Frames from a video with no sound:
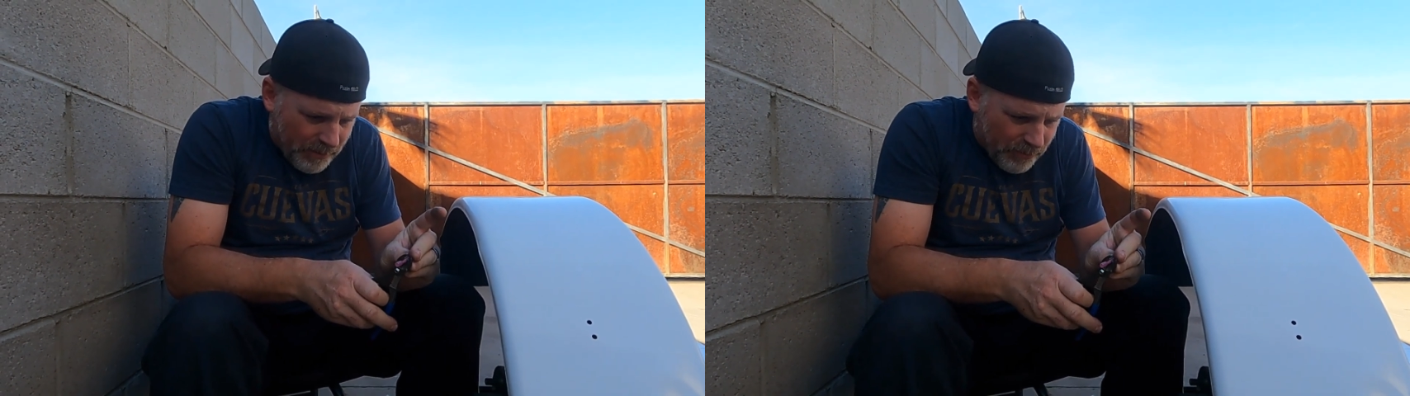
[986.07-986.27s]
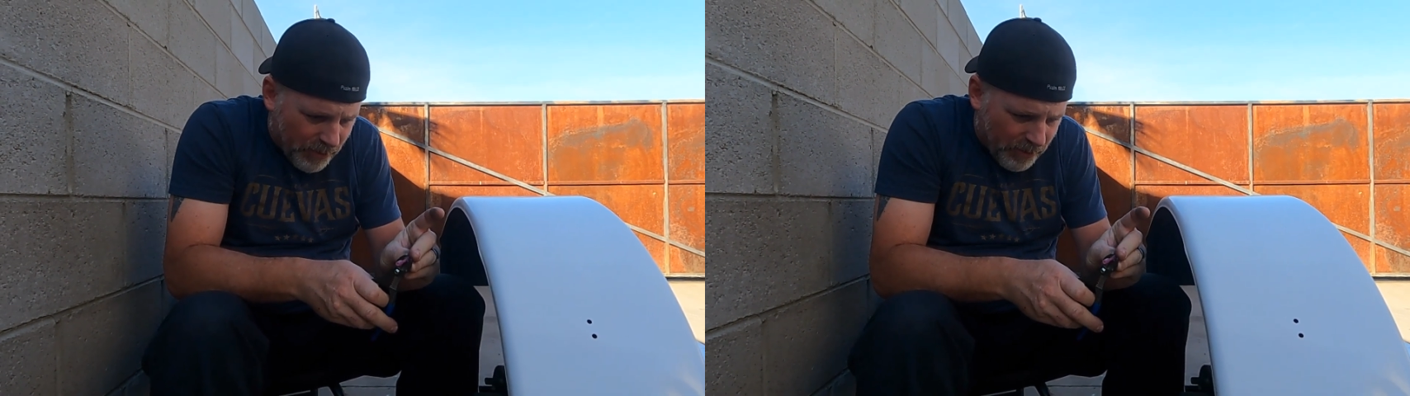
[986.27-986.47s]

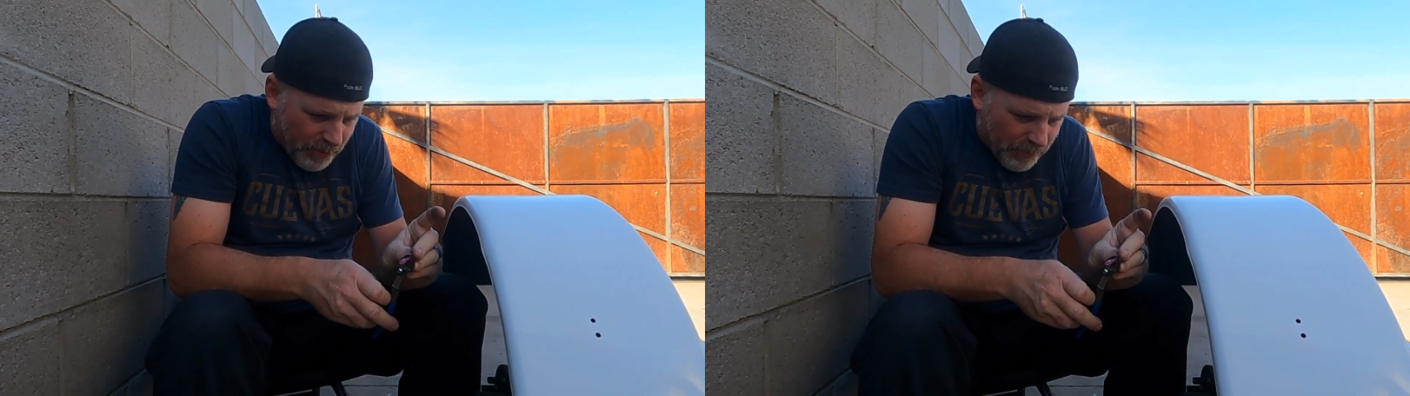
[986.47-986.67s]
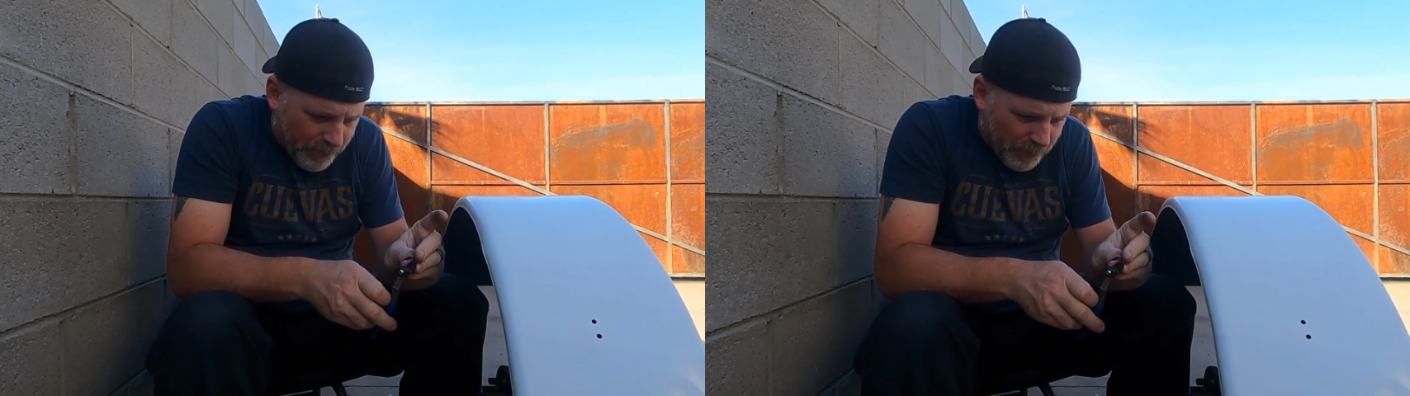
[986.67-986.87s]
starting
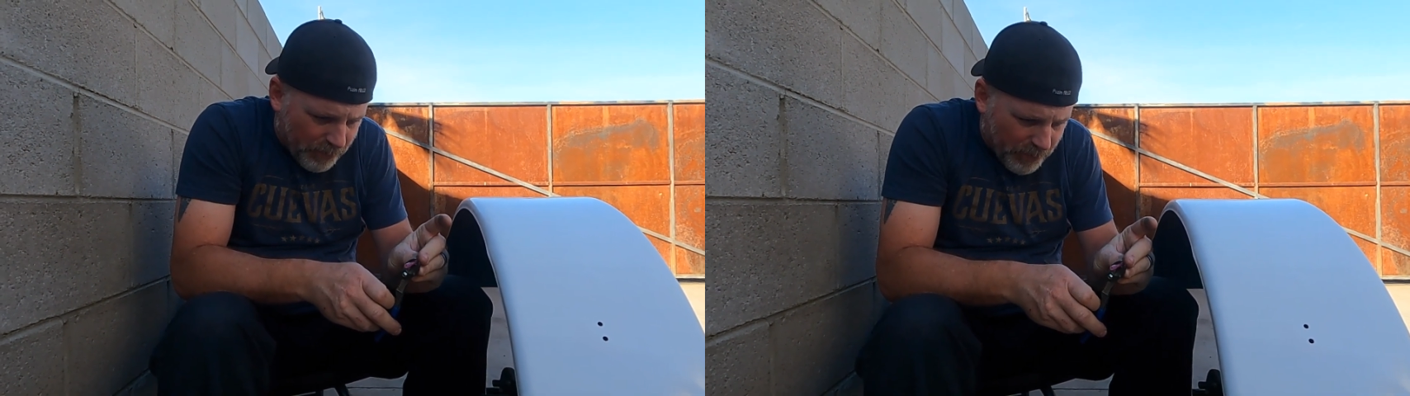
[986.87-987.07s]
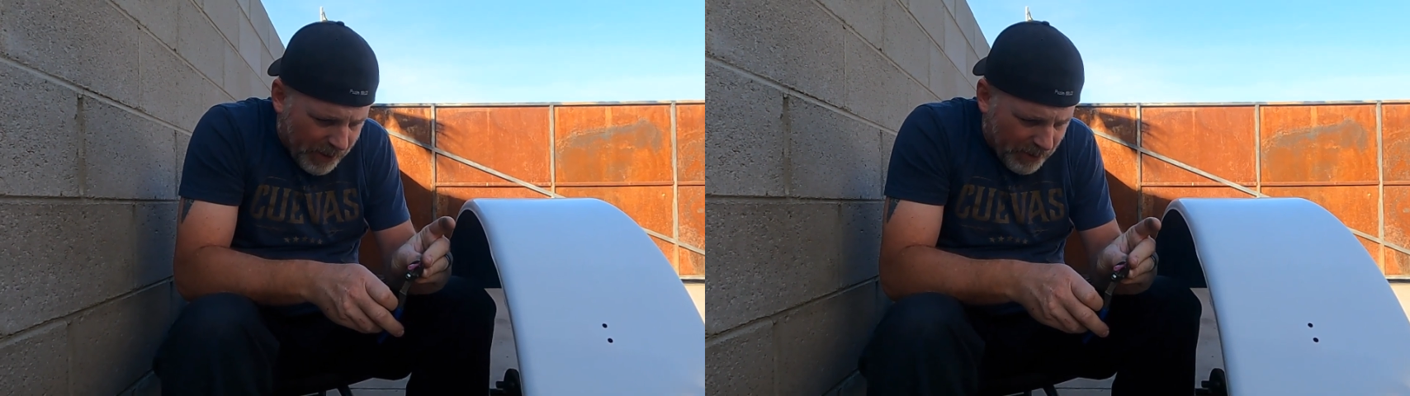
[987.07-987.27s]
over from
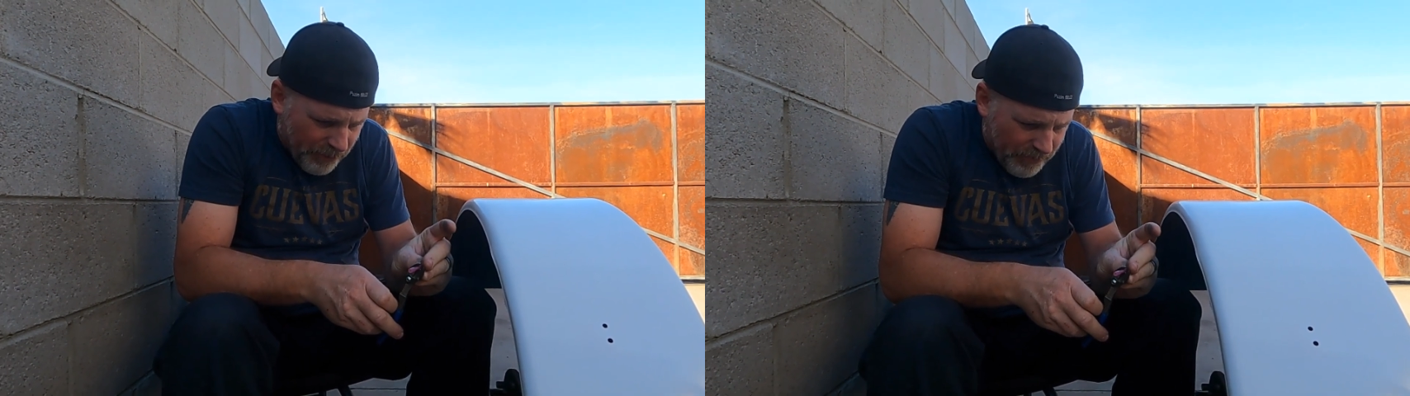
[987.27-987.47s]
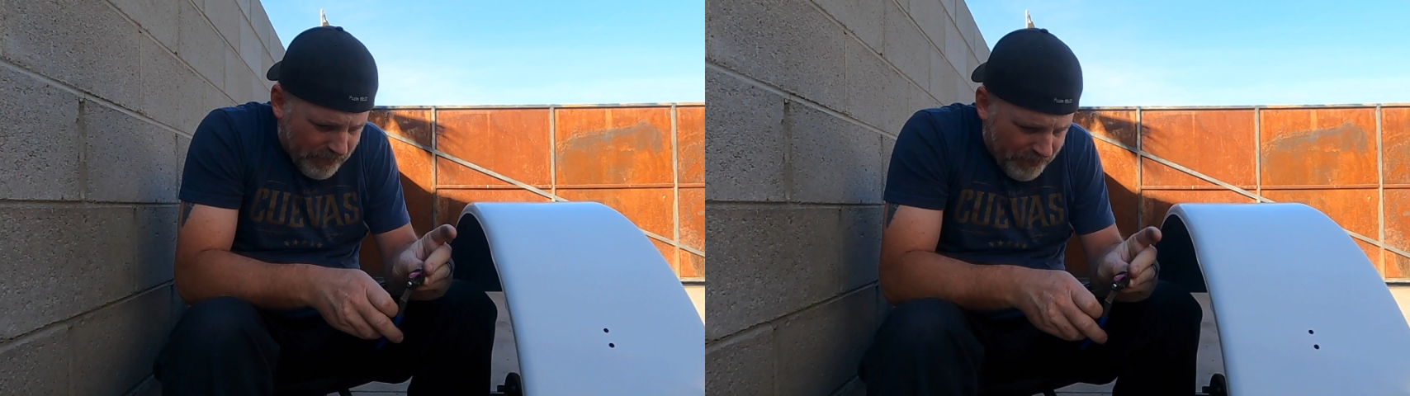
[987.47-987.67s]

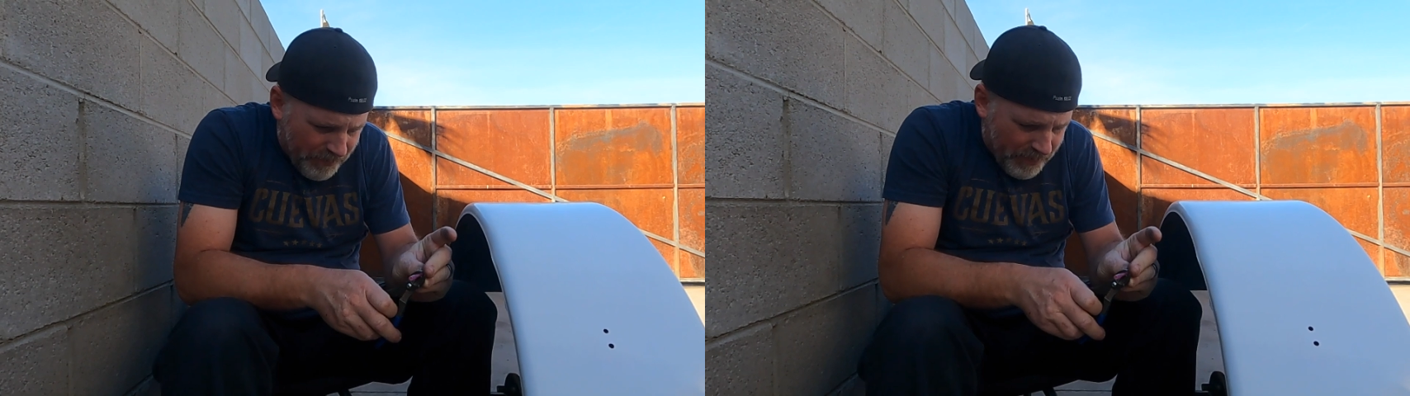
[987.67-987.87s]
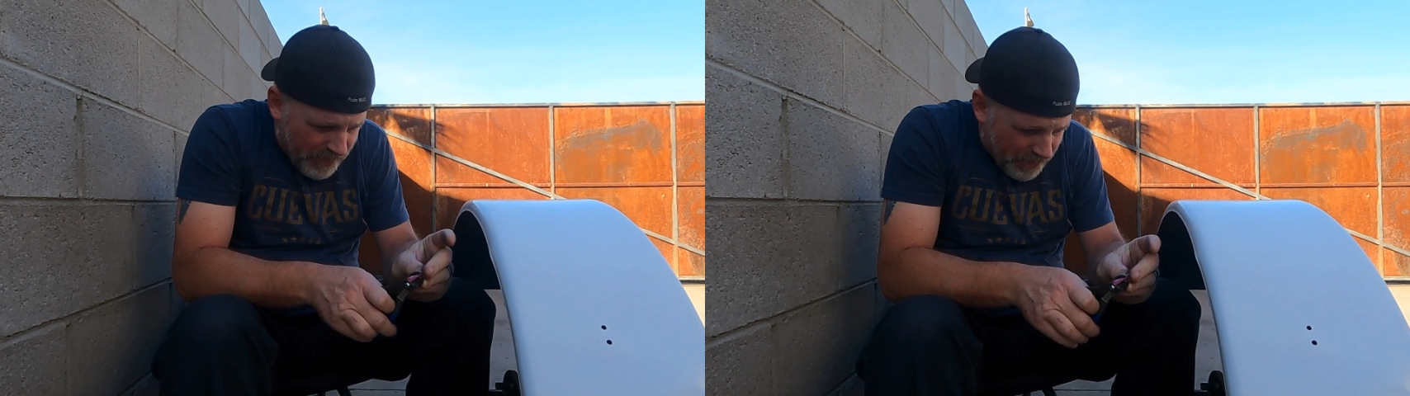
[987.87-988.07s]
scratch,
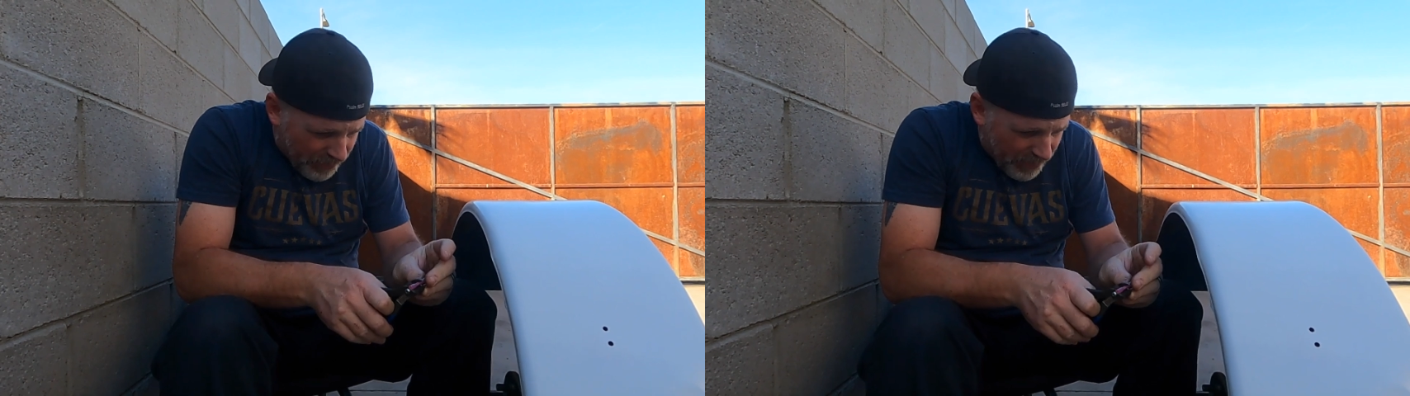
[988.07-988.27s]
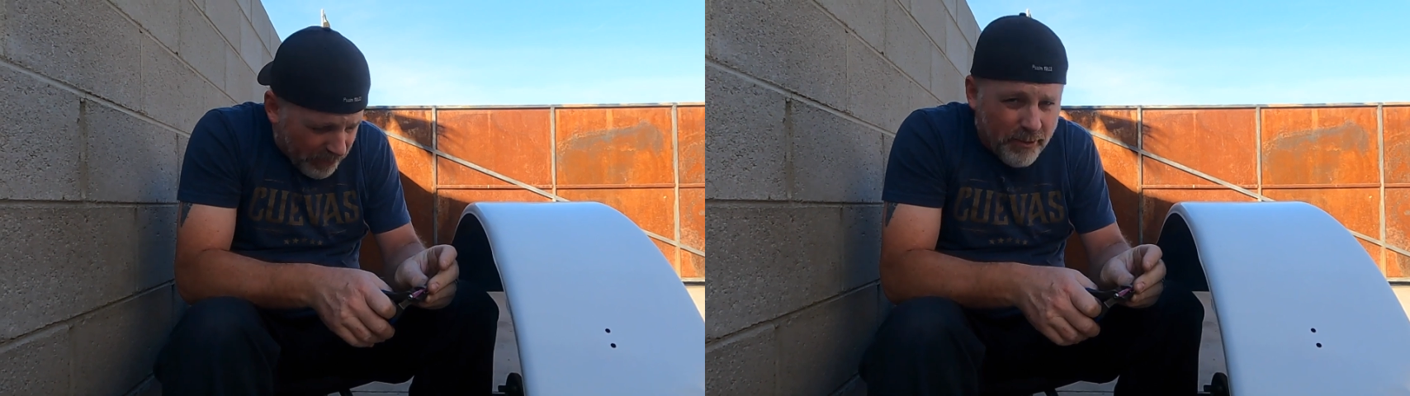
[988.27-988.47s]

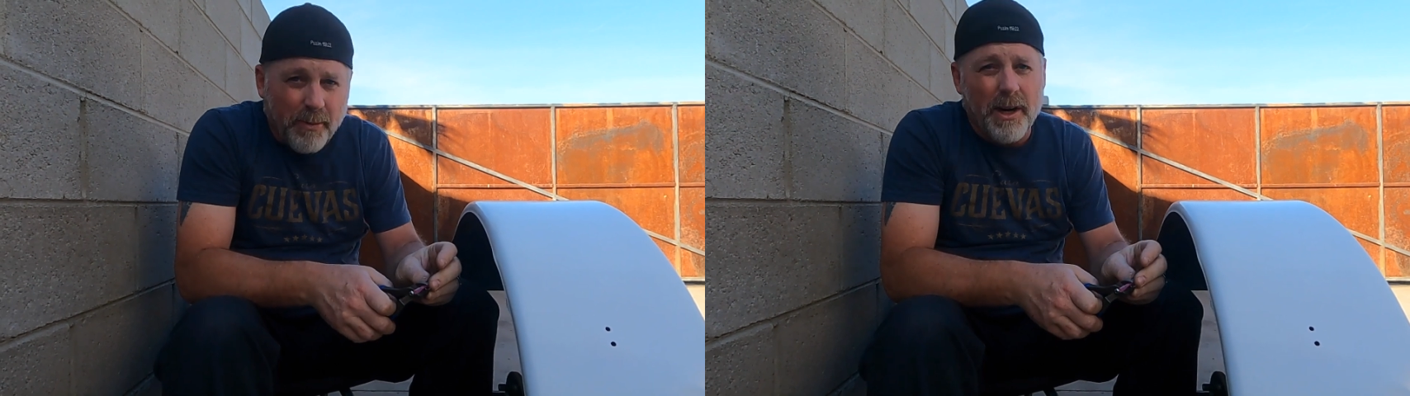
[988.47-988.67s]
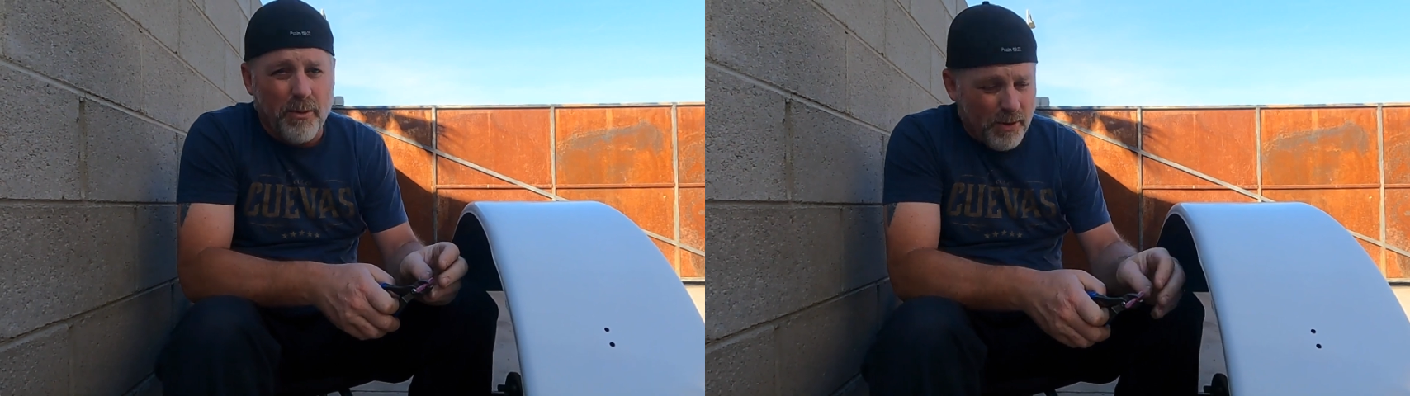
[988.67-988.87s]
because then it
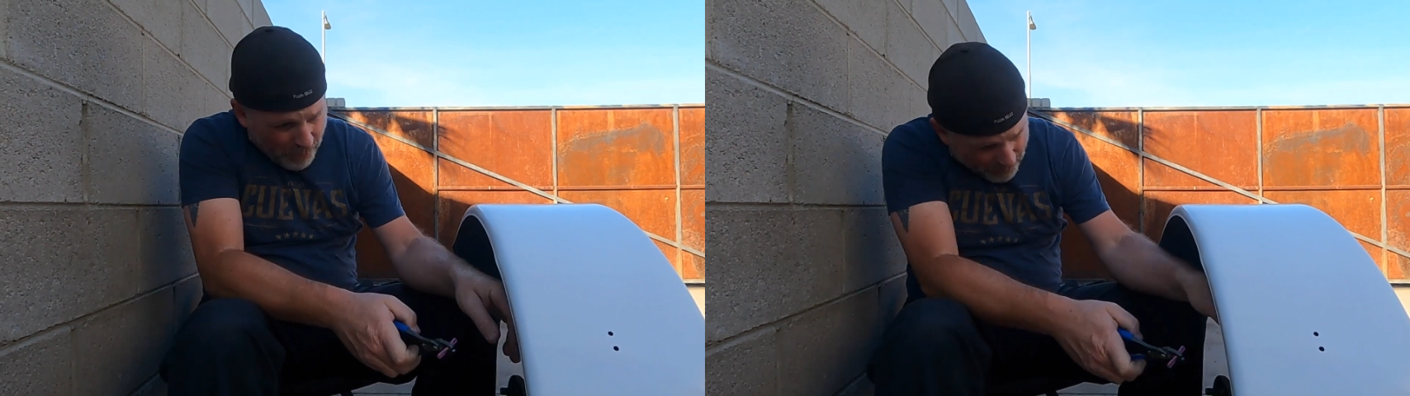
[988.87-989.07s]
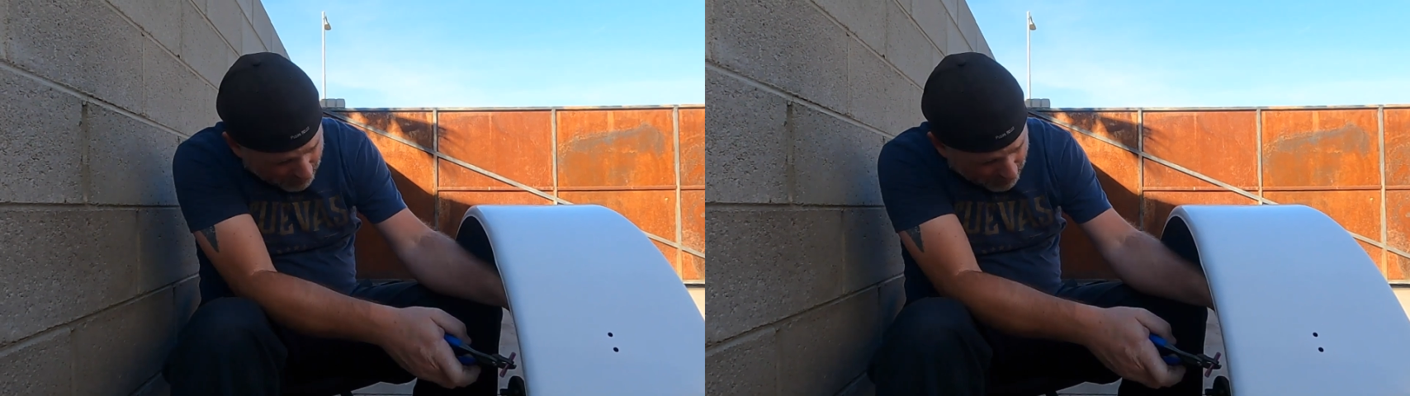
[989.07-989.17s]
doesn't matter what other